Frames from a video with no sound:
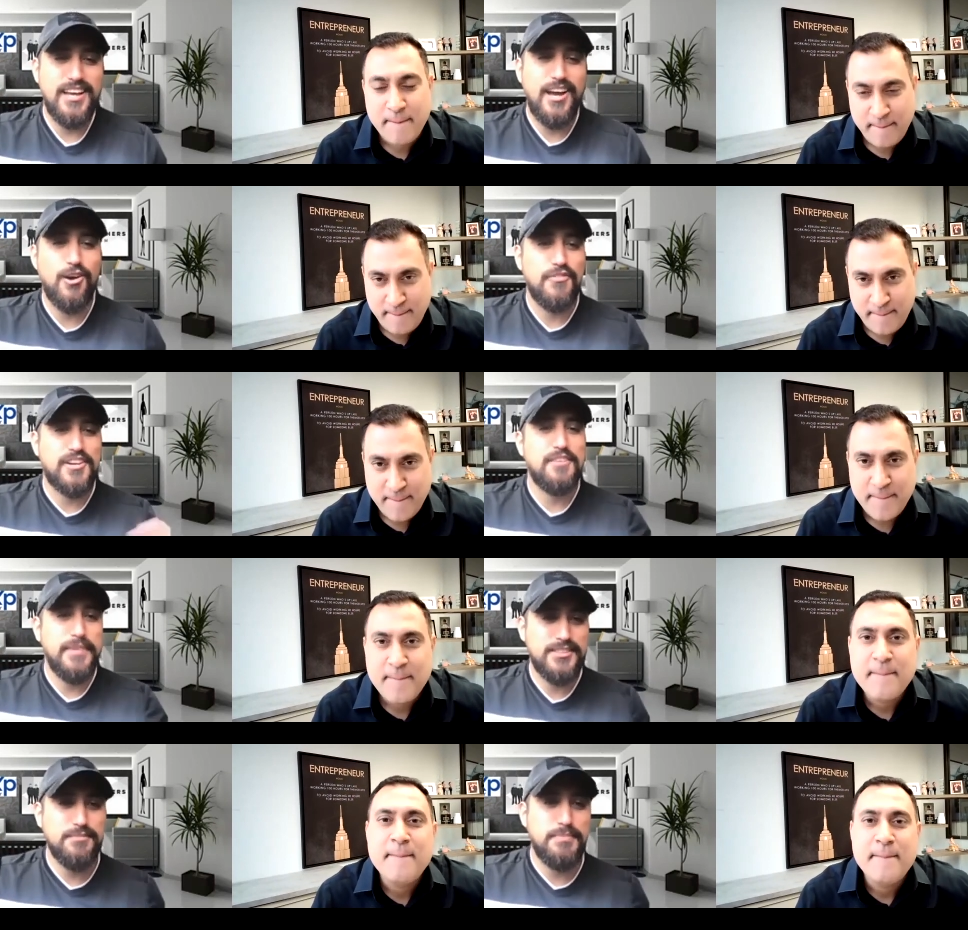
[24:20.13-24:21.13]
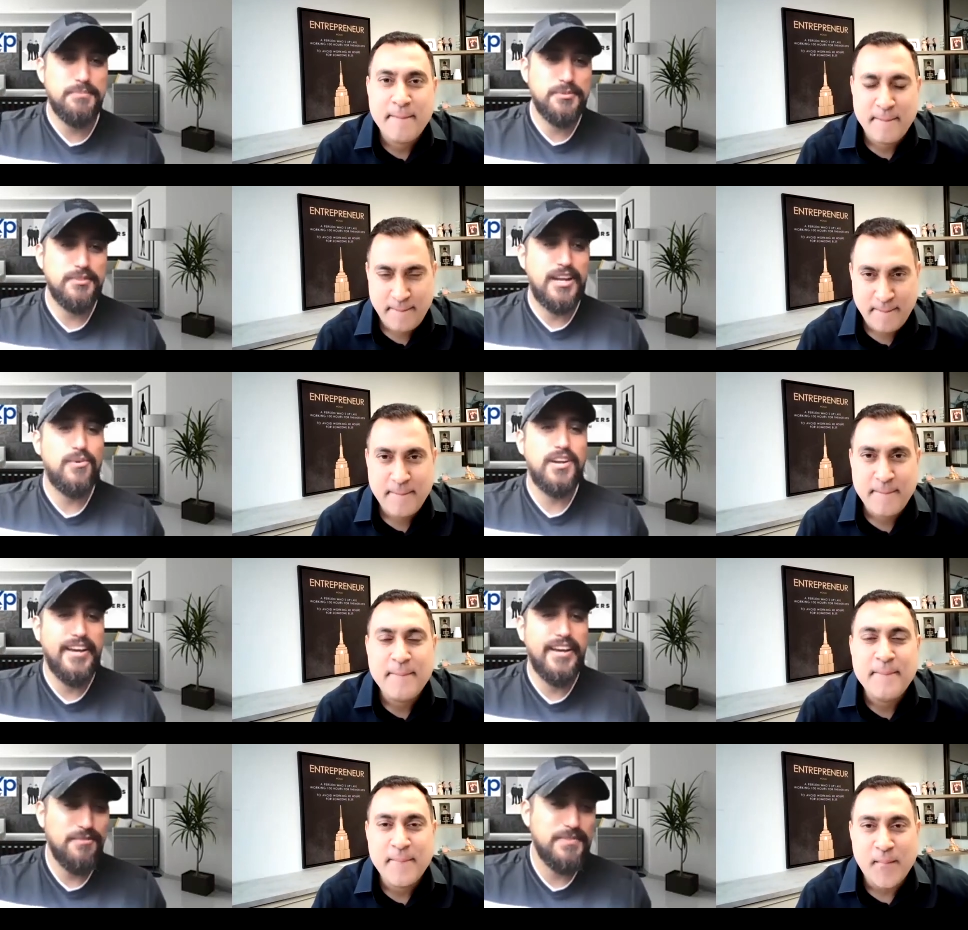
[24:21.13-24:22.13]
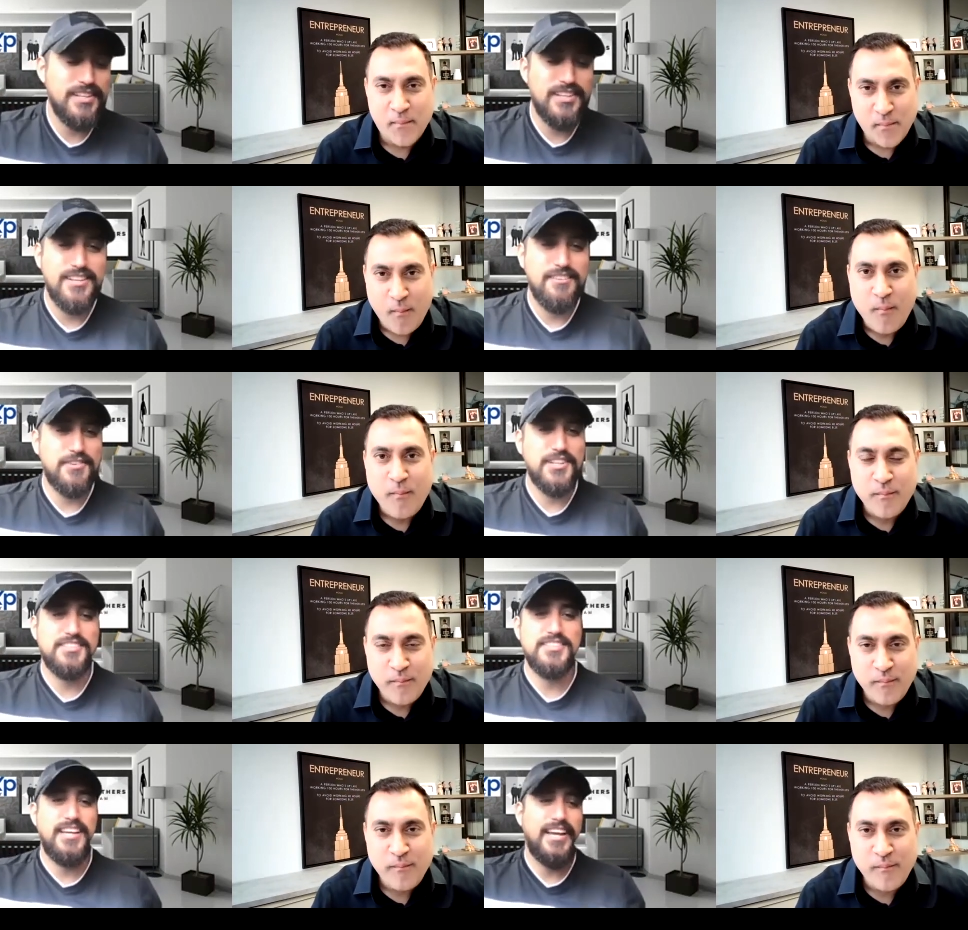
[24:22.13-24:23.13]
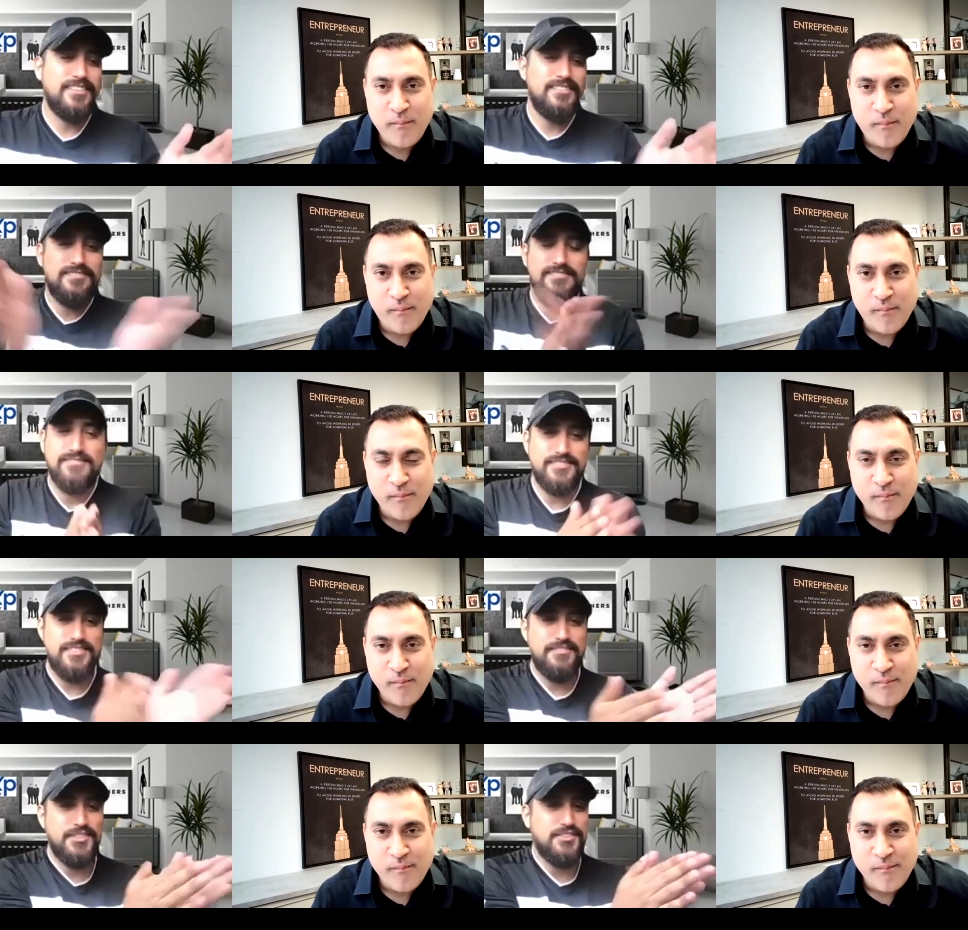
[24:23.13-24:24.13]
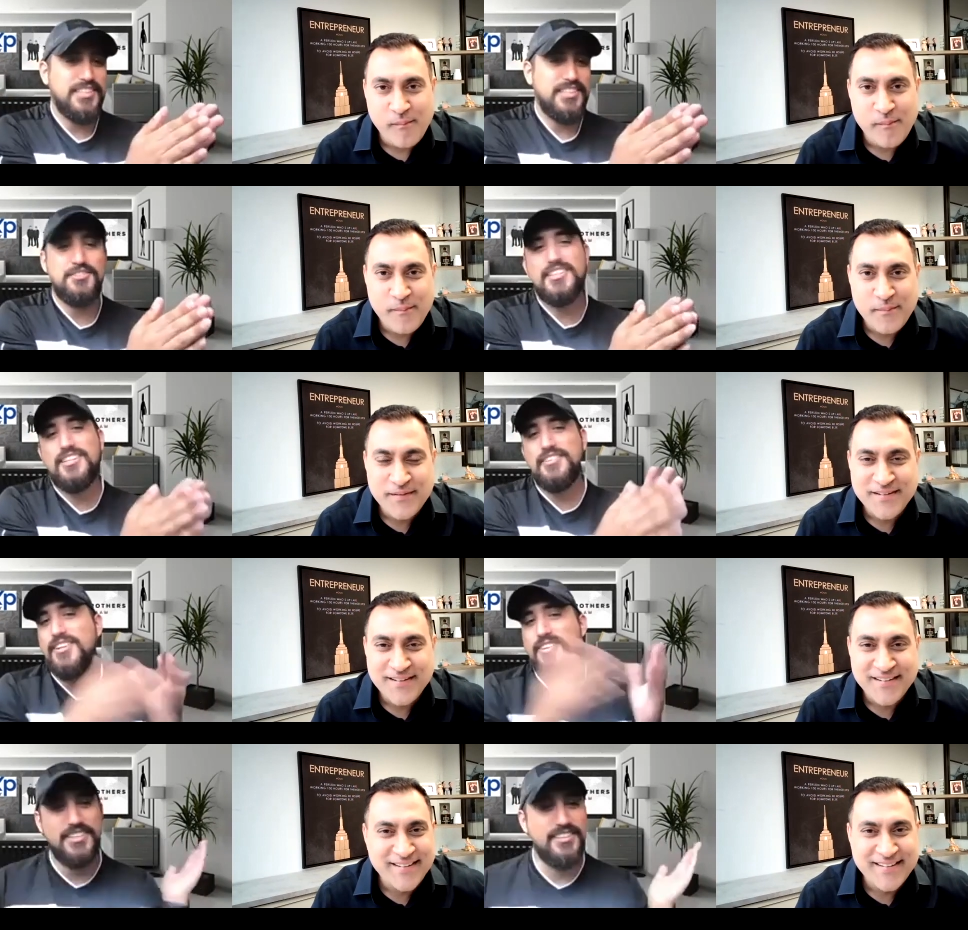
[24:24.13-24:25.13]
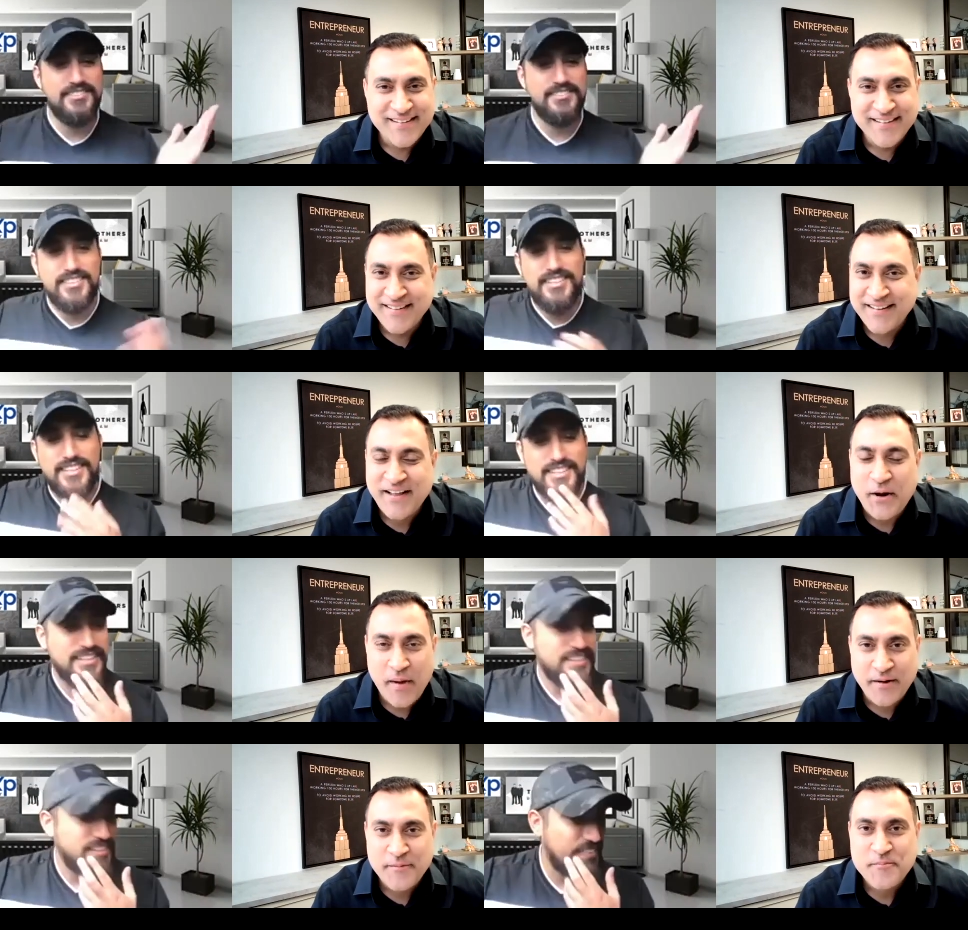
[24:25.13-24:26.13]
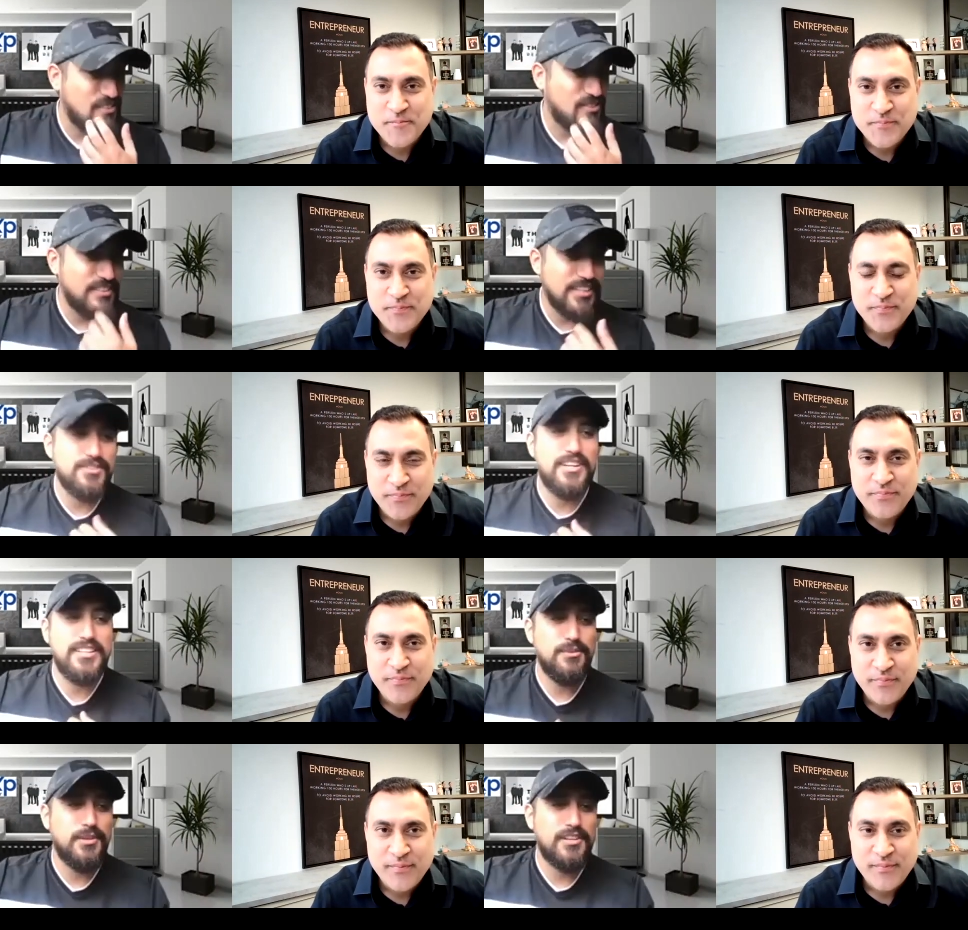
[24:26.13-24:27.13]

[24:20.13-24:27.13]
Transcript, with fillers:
Speaker 1: I overcommit to people that I want to help versus, hey, you see it, you see it. If you don't, you don't. Correct. You know, that's, that's what I need to work